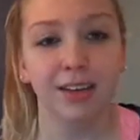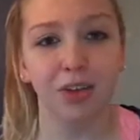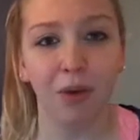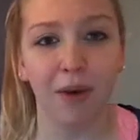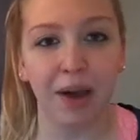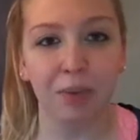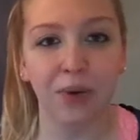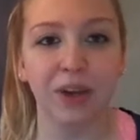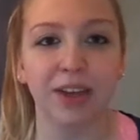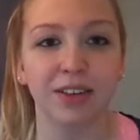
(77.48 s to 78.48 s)
so I
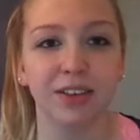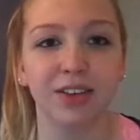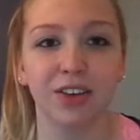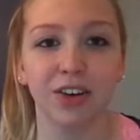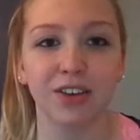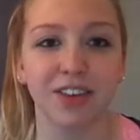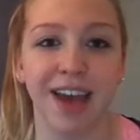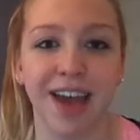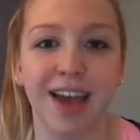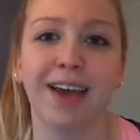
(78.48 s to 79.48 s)
will insert
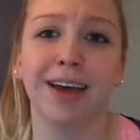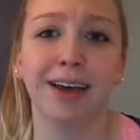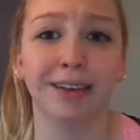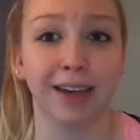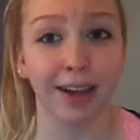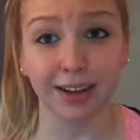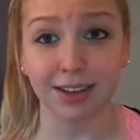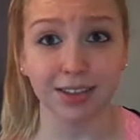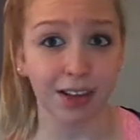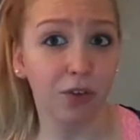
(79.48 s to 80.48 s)
a
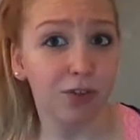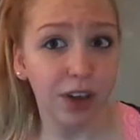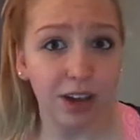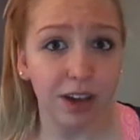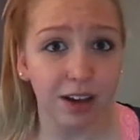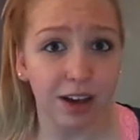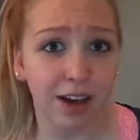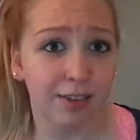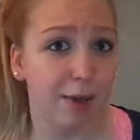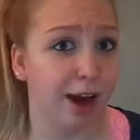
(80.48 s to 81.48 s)
selfie
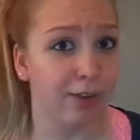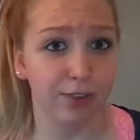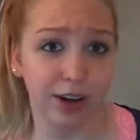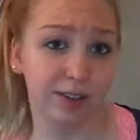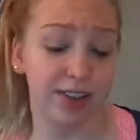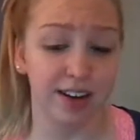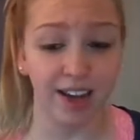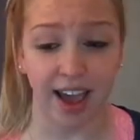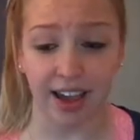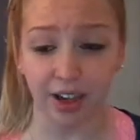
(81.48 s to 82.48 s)
of my outfit of the
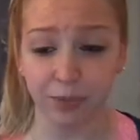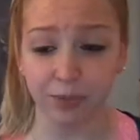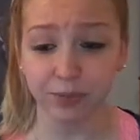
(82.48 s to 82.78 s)
day.